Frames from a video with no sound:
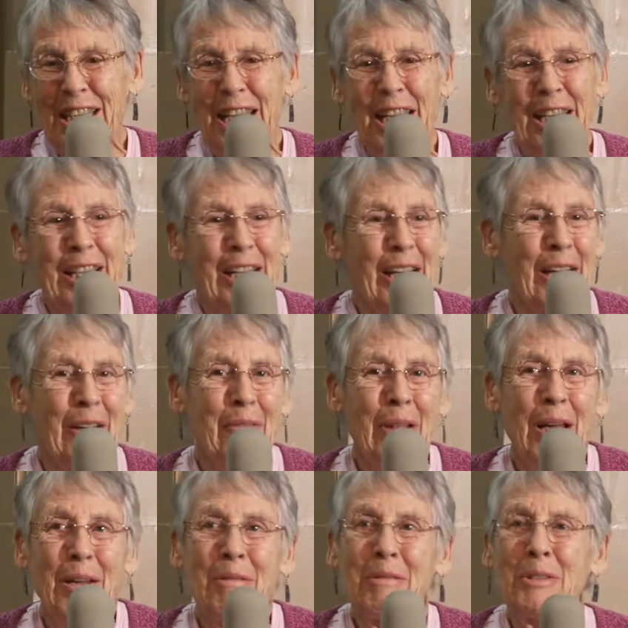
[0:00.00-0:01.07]
And um,
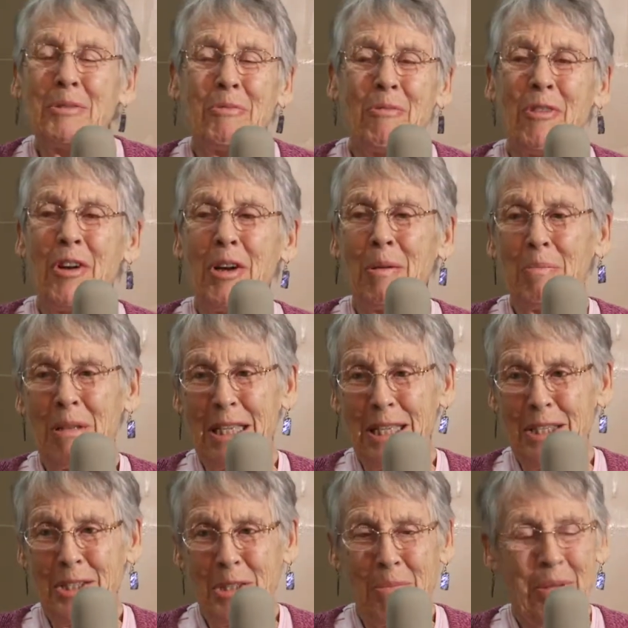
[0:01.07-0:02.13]
I was very
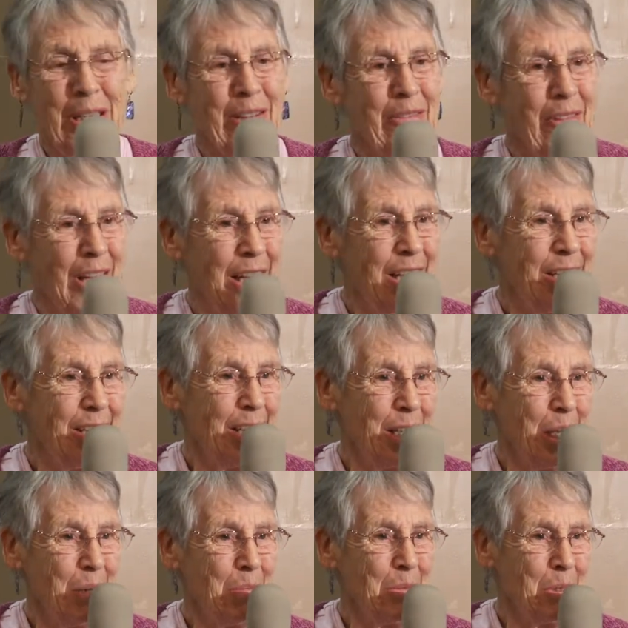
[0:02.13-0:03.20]
pleased to be invited to
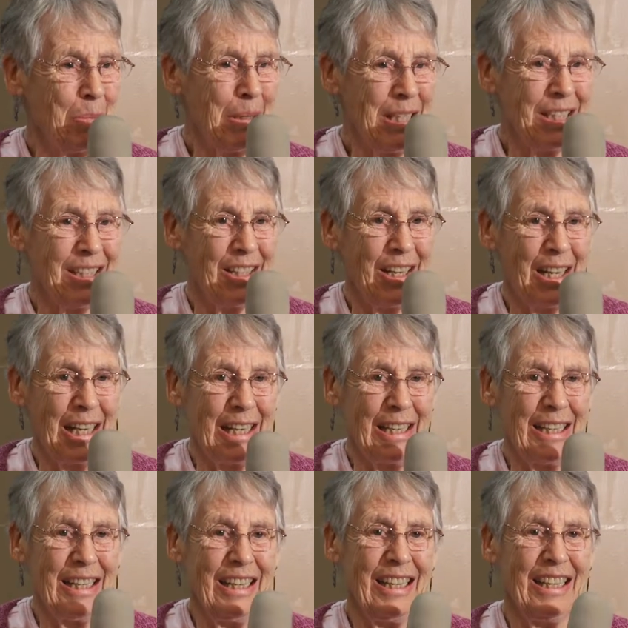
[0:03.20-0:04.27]
come speak
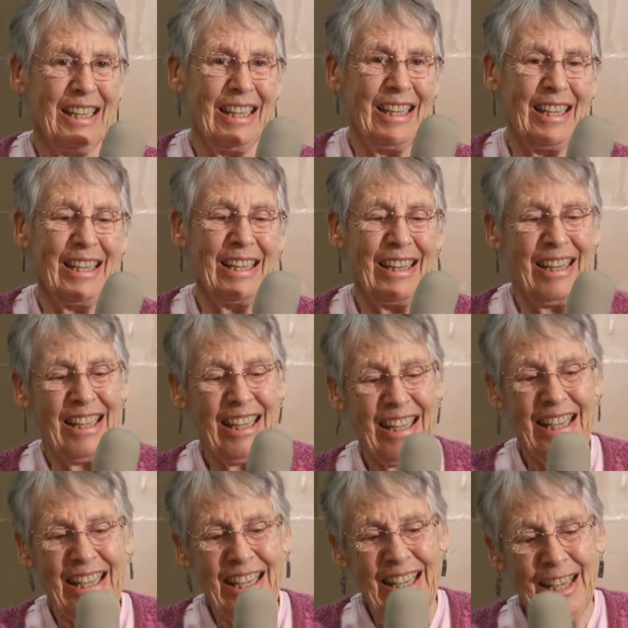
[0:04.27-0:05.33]
tonight. Uh,
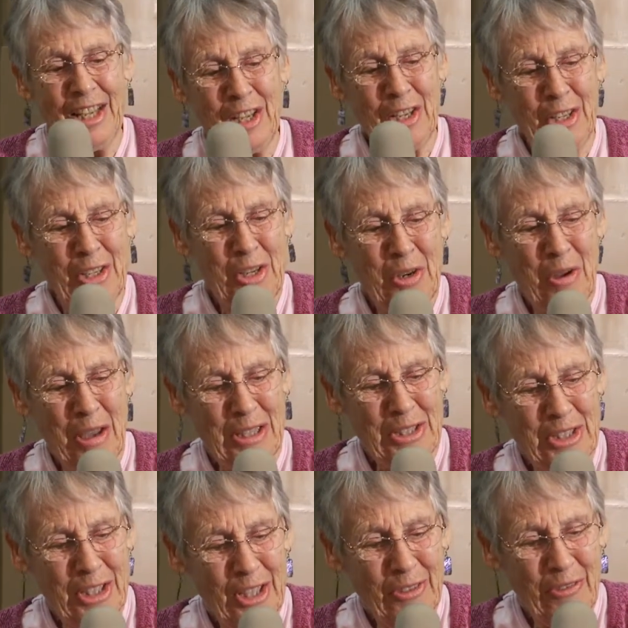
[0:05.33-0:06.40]
you know, I
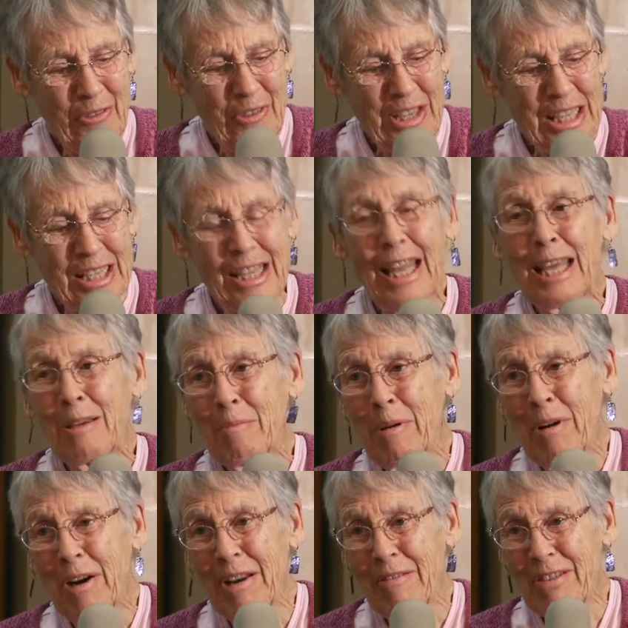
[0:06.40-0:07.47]
still feel like
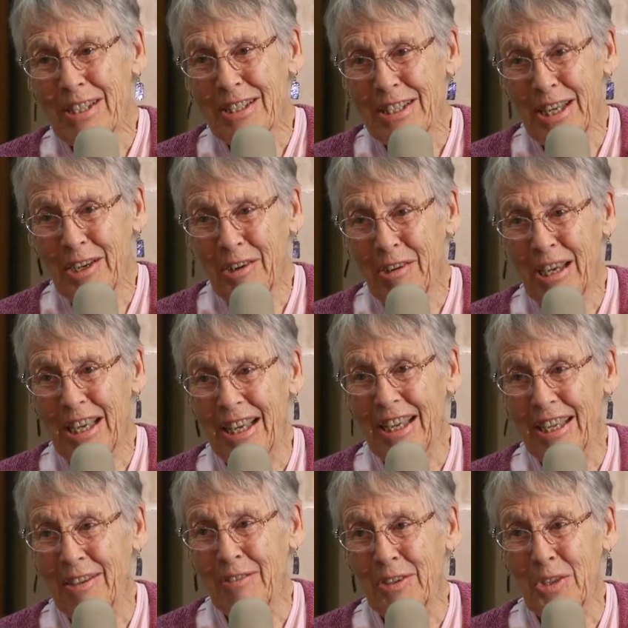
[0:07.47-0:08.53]
part of this area,
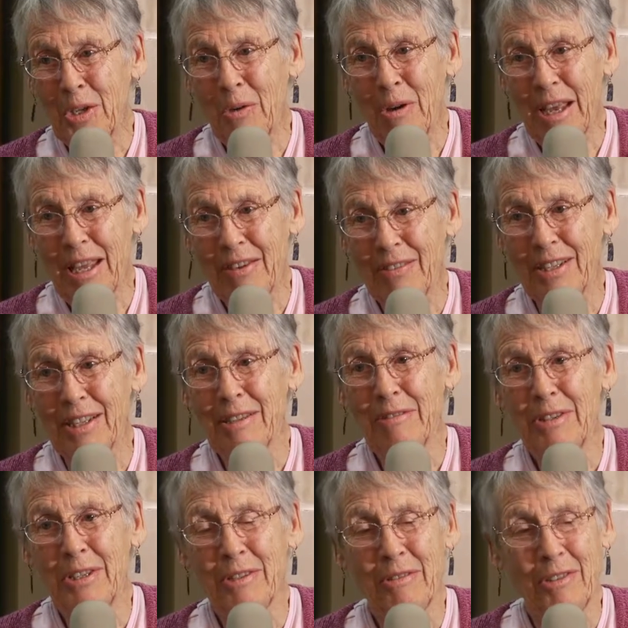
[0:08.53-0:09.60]
even though I haven't
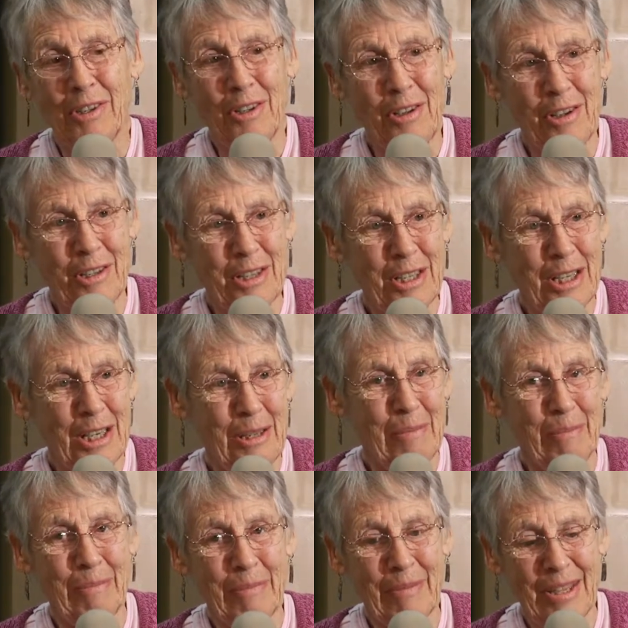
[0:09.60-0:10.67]
lived here for a long
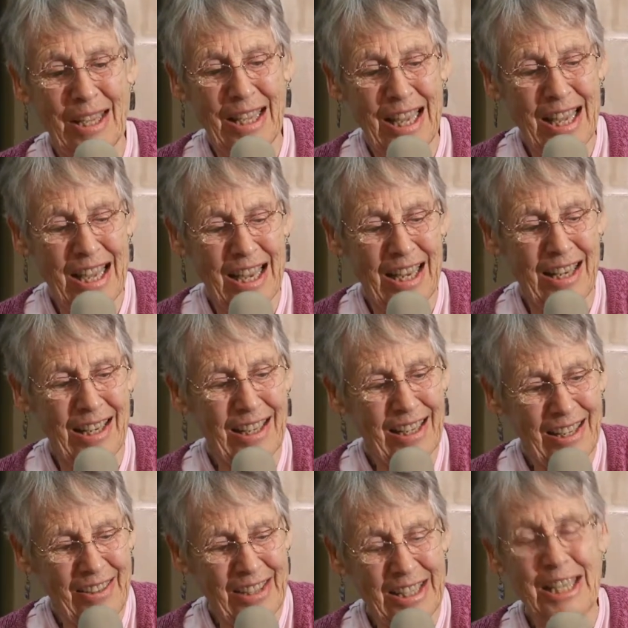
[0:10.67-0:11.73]
time. And
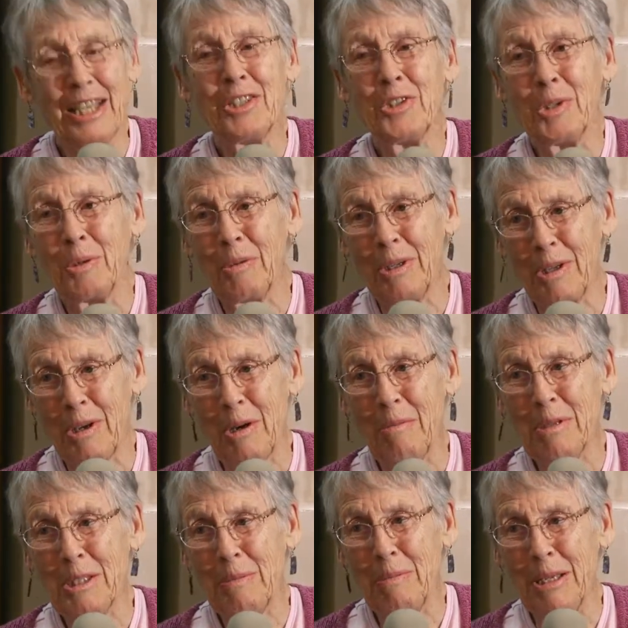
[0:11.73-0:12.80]
the desert will
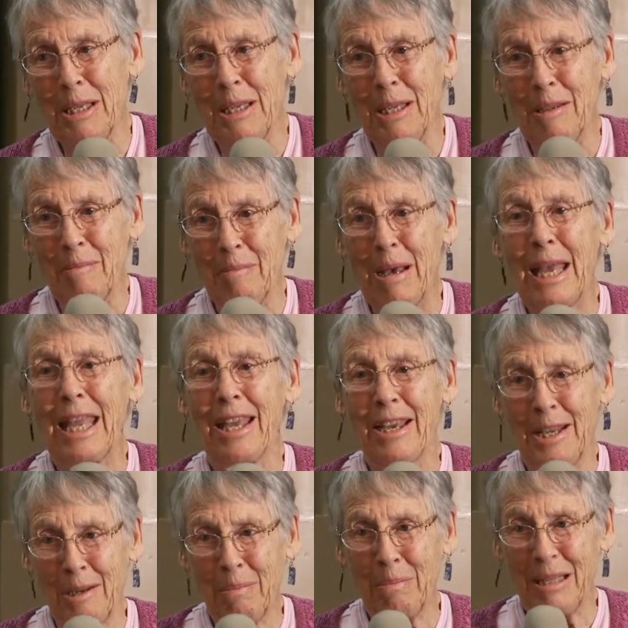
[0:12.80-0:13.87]
always be my
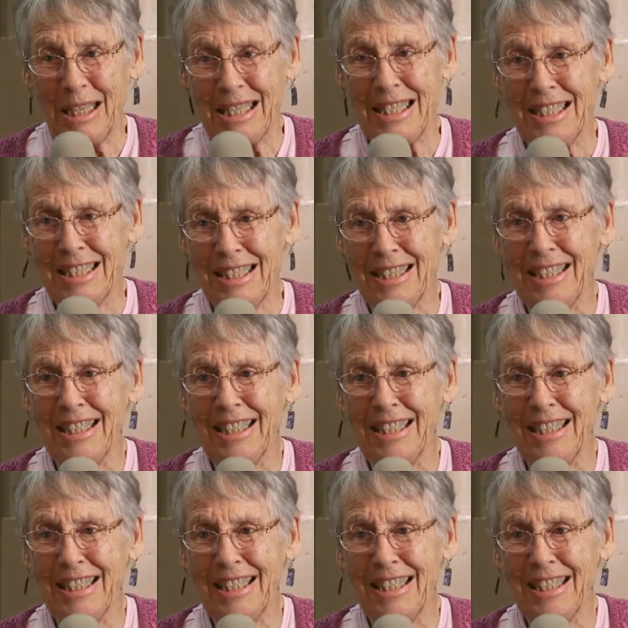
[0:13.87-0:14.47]
kind of place.